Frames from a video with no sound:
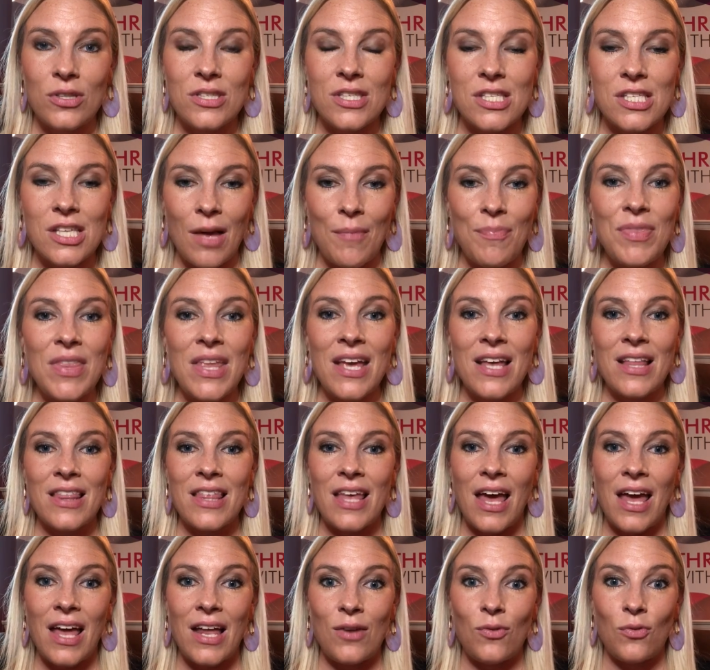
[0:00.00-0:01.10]
Something
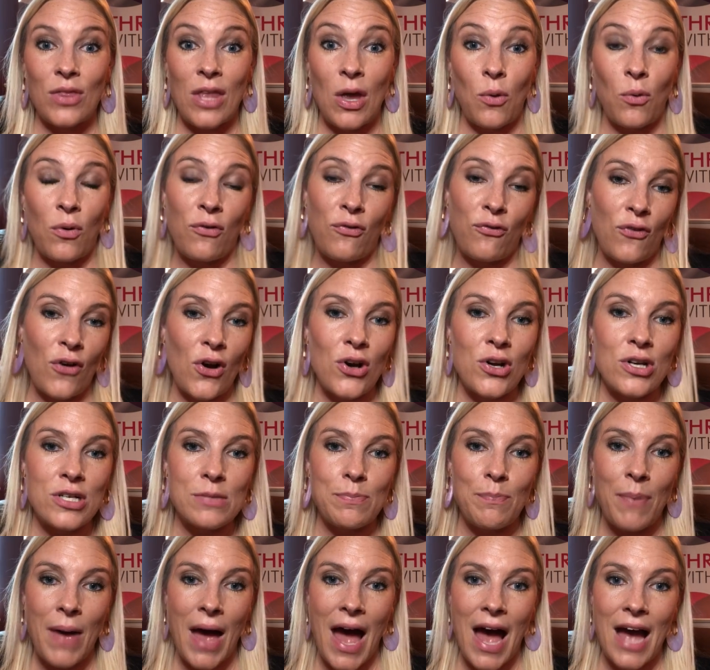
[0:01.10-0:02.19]
that refers
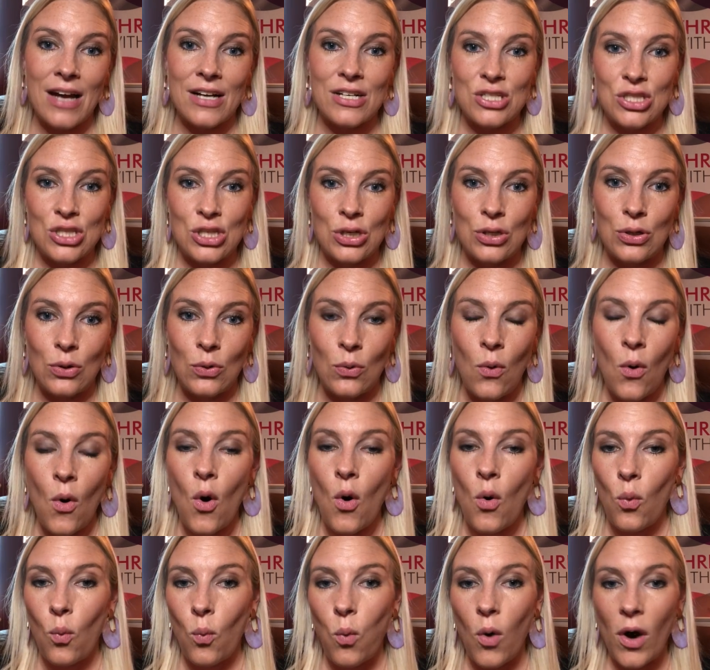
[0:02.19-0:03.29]
back to
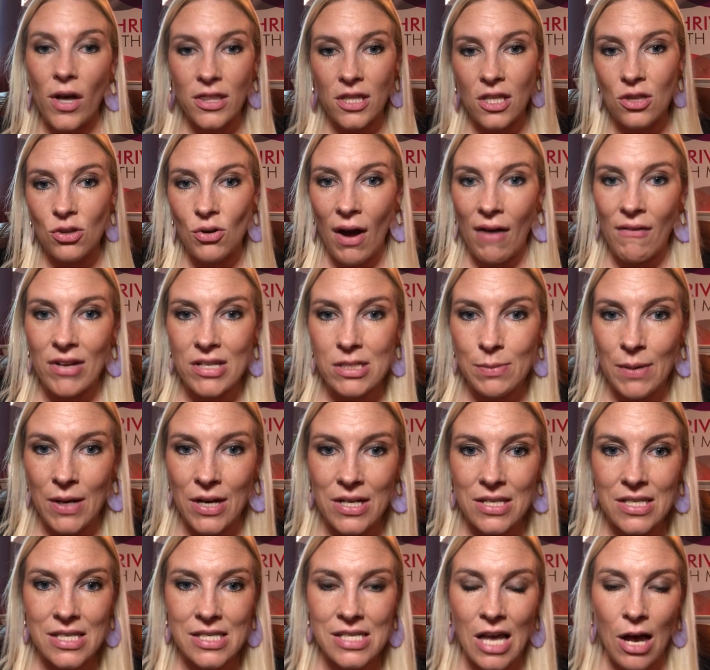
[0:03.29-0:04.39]
what the Thrive
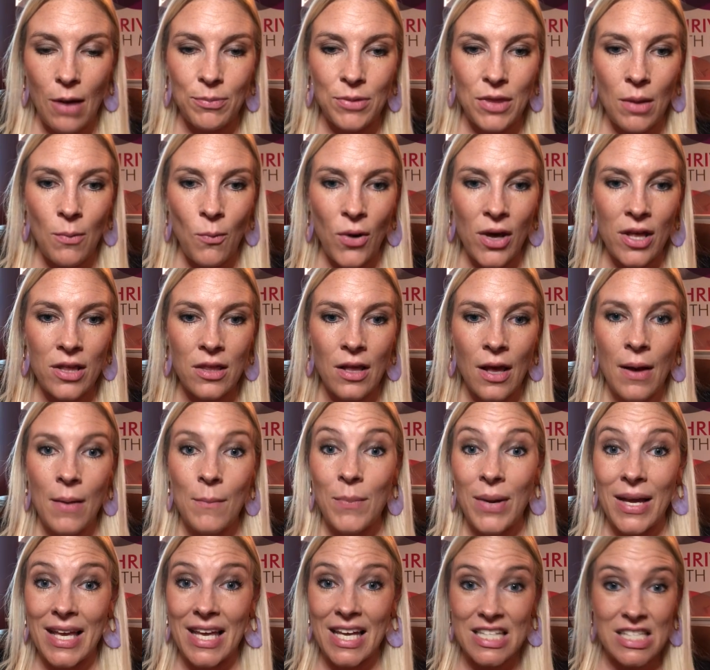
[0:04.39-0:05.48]
Experience has helped them with,
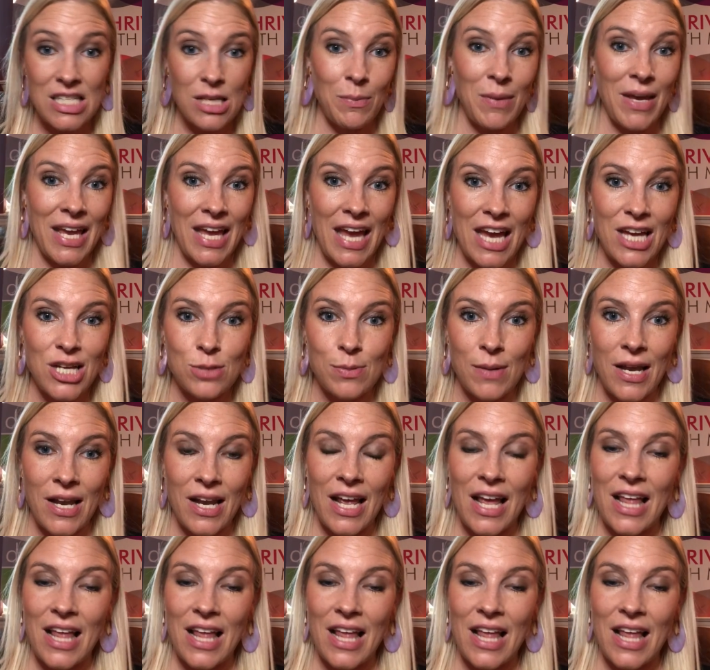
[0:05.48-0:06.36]
but get some engagement.